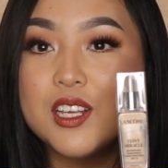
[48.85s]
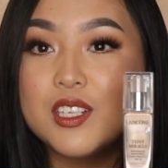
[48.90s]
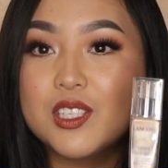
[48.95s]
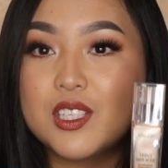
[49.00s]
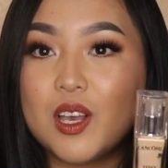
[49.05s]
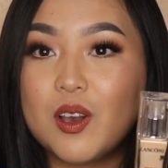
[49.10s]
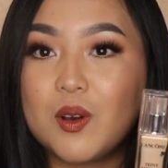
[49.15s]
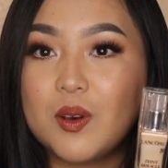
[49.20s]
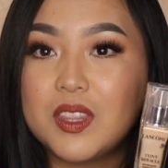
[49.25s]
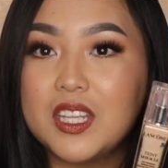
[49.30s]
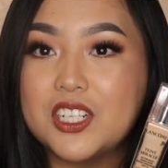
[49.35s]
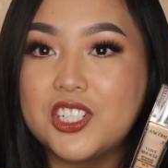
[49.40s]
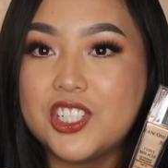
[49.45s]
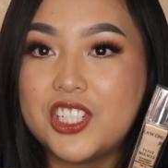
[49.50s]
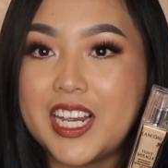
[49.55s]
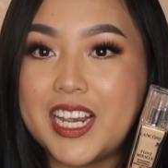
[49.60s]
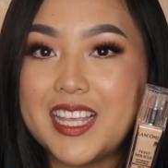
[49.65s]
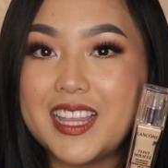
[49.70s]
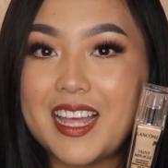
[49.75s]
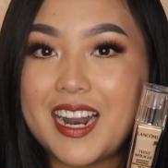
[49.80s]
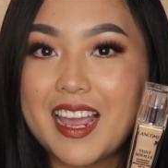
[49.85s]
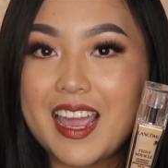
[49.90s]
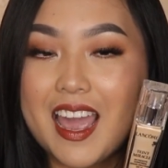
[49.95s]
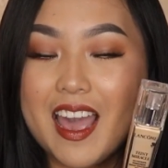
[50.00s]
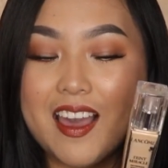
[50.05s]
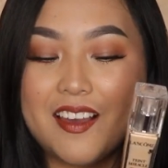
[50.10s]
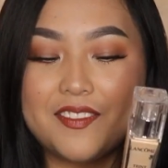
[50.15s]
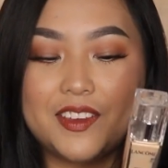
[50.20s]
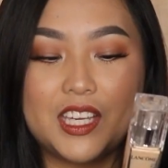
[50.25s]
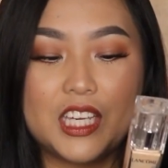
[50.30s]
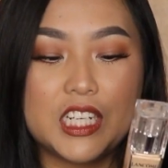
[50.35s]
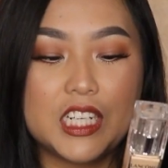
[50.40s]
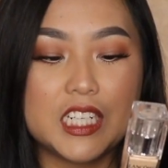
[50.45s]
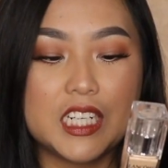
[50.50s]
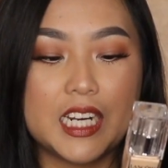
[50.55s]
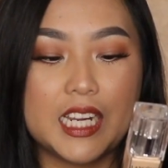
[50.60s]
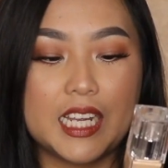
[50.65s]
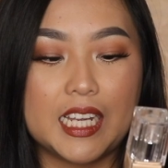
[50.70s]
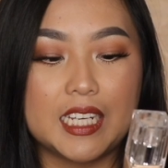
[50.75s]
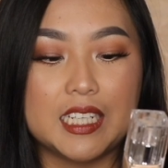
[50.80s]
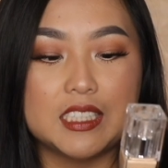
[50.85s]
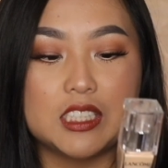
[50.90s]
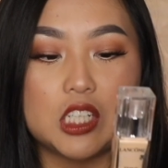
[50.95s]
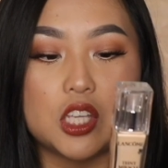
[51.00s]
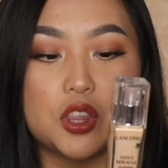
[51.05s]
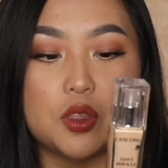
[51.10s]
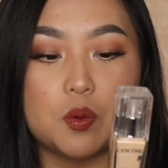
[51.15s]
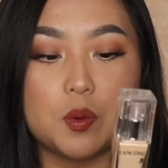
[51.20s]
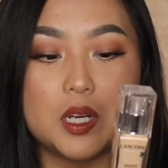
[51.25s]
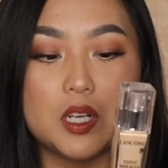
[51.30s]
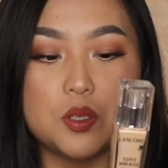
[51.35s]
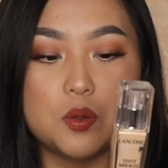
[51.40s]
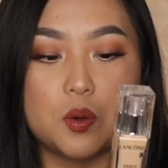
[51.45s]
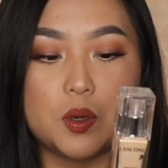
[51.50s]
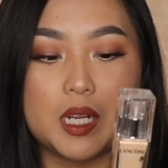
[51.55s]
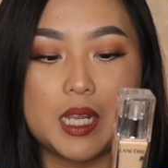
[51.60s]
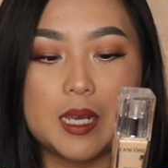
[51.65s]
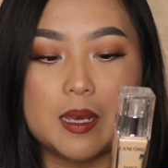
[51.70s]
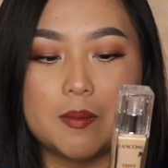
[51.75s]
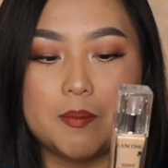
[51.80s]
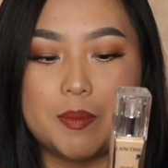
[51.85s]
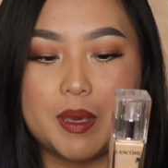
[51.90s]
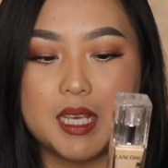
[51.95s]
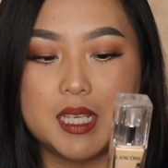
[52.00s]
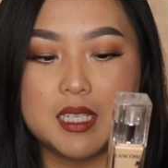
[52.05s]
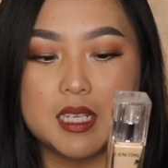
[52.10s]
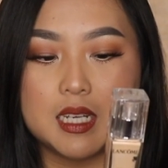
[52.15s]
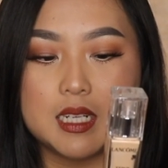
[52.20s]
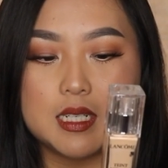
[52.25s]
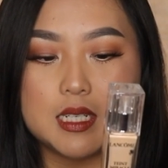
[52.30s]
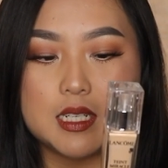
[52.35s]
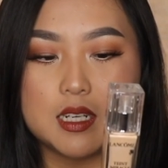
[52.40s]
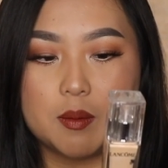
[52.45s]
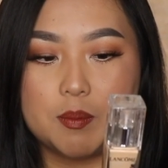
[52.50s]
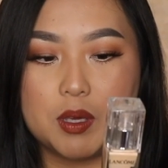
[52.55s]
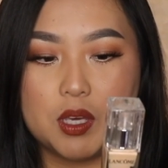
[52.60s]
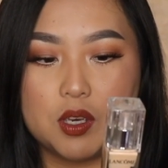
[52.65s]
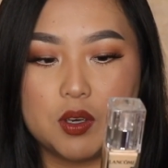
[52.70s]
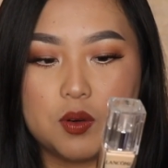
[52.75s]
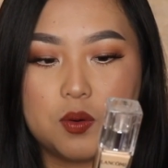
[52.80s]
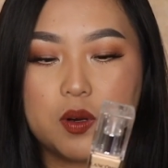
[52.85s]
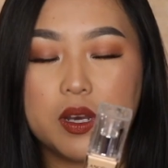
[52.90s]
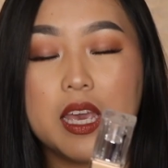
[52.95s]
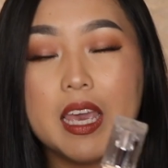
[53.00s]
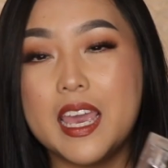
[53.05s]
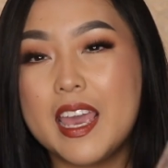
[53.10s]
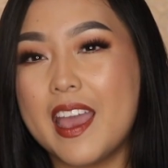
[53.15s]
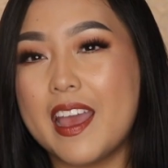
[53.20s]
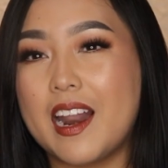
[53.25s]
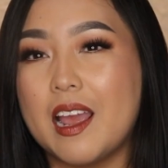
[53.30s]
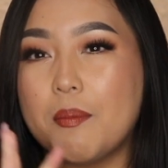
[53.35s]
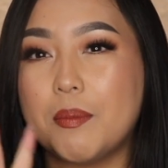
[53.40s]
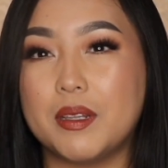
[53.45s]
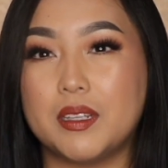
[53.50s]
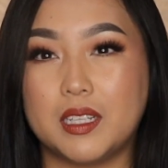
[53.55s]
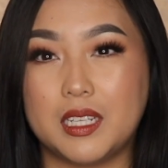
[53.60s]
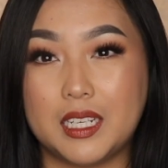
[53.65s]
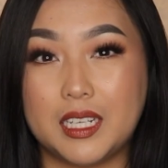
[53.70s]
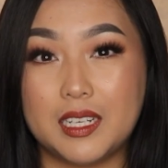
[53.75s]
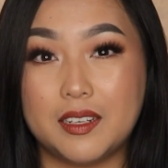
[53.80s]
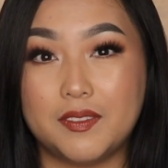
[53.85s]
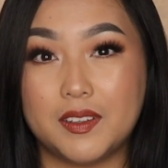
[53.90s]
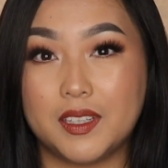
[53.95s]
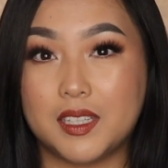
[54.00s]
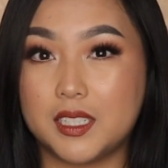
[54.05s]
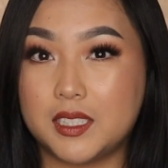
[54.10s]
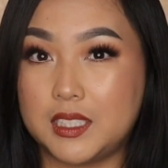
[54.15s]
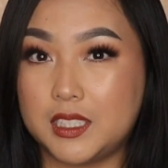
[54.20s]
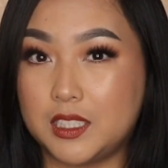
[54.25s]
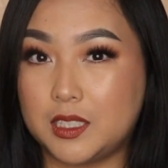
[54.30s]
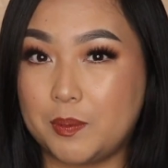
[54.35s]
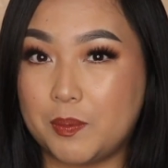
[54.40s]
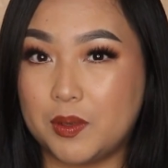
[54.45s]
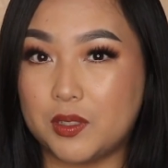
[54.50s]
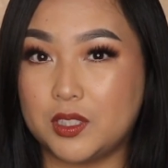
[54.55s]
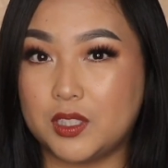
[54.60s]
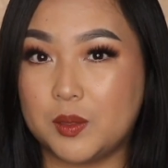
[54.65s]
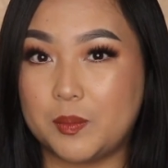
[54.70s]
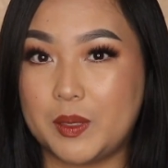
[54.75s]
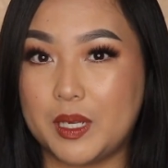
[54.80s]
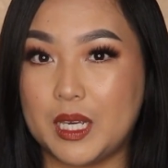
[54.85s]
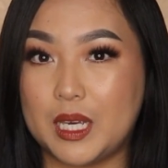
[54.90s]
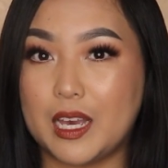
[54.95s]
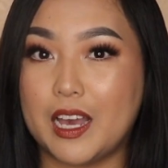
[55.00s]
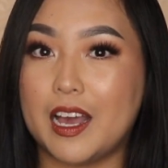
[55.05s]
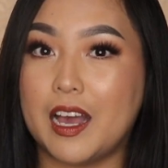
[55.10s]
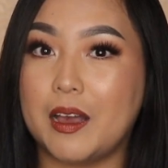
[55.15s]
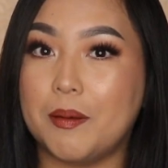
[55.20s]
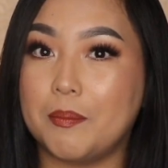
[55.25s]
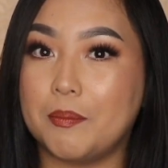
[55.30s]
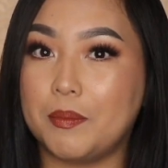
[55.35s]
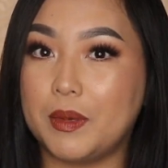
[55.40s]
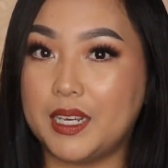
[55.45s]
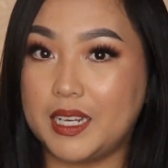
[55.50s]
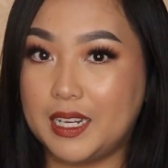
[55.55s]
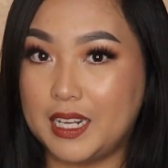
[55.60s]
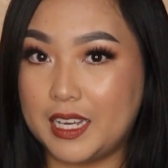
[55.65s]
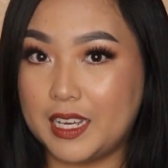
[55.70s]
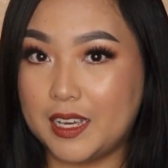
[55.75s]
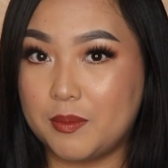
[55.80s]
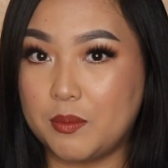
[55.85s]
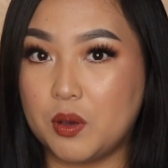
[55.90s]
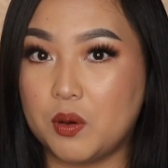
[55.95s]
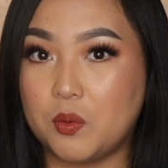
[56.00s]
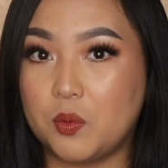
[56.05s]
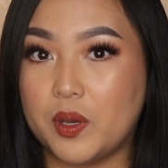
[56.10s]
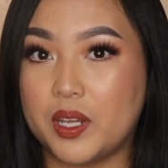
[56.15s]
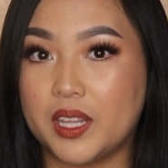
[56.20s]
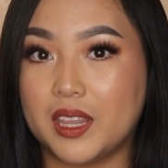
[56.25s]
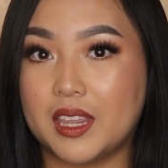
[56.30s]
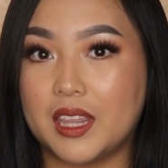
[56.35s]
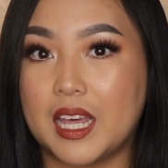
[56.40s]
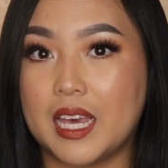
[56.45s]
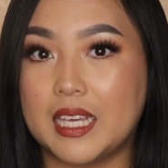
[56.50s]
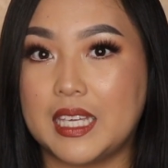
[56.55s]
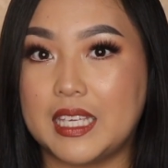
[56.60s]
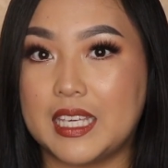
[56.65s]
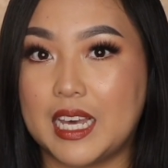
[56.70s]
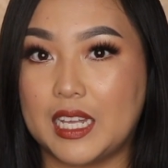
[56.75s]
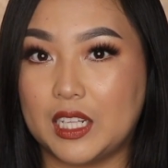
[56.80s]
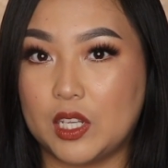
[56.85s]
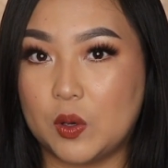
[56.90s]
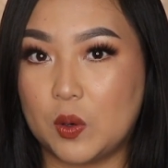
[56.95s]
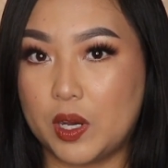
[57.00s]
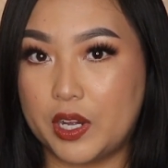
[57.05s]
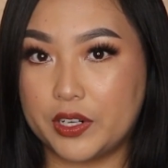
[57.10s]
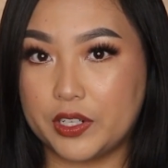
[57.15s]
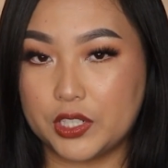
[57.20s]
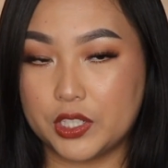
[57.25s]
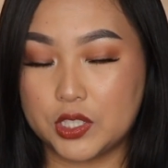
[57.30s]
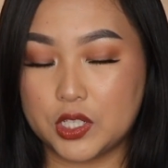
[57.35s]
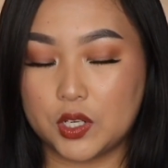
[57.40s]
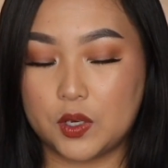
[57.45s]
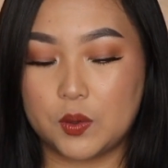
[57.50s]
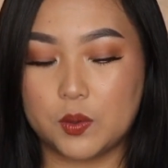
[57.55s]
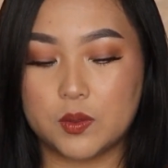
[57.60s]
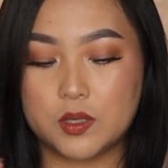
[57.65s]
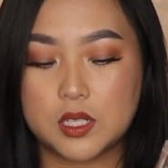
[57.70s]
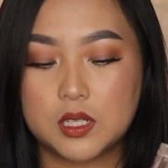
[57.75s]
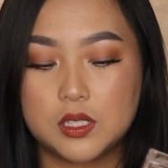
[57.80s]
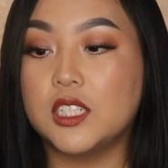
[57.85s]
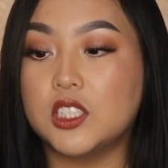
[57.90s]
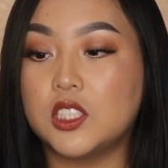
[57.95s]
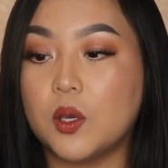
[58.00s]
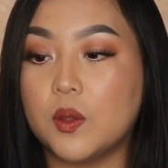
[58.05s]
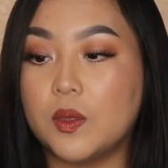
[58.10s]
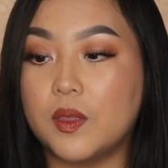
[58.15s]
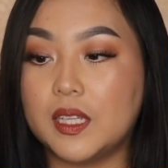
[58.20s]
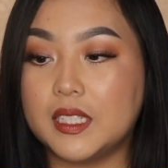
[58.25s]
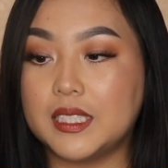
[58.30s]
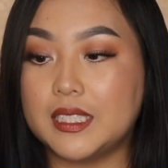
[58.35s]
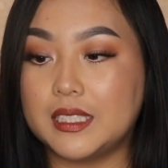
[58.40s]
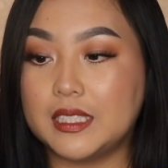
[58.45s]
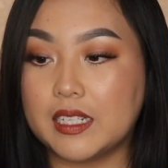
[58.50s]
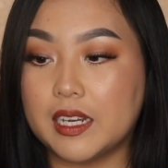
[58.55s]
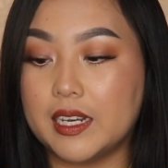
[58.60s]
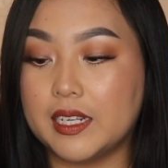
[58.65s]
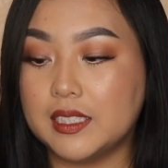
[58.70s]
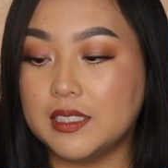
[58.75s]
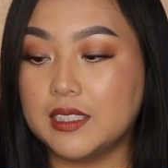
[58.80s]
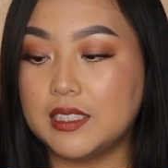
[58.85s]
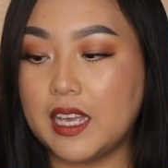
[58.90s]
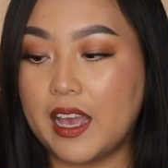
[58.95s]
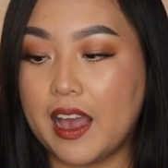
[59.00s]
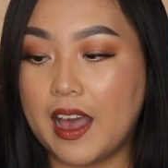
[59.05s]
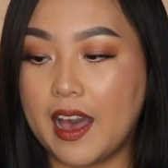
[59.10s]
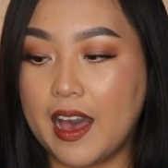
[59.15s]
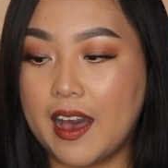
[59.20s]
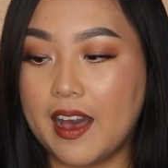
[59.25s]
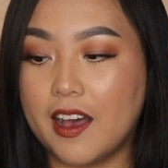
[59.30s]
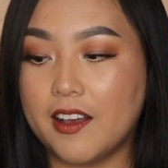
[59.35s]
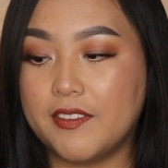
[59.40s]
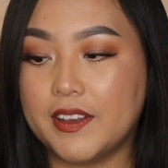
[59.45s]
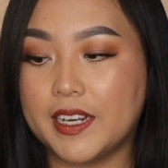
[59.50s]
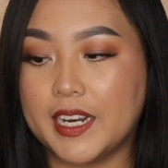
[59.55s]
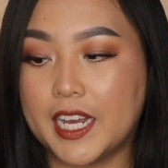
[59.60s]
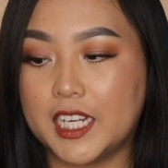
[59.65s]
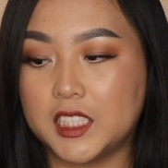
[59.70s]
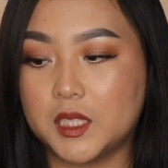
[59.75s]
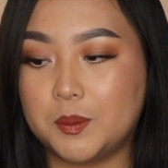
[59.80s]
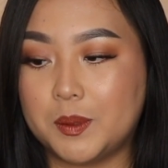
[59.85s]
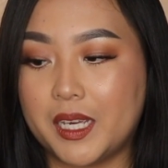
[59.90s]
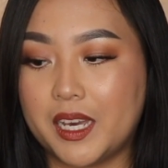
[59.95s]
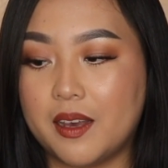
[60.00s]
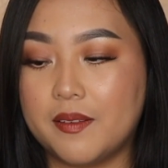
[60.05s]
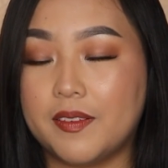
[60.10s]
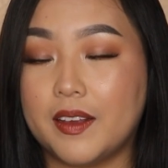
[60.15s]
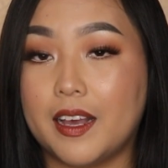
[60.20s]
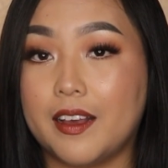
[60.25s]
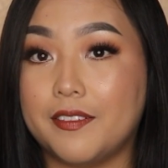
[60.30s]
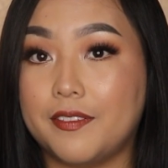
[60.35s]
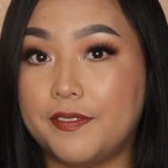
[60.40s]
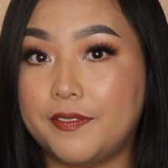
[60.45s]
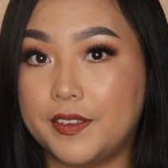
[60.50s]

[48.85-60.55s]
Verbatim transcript: So the shade that I have here is three twenty Bisque W, and I believe this is supposed to be a medium with yellow undertones. So this does have an S P F of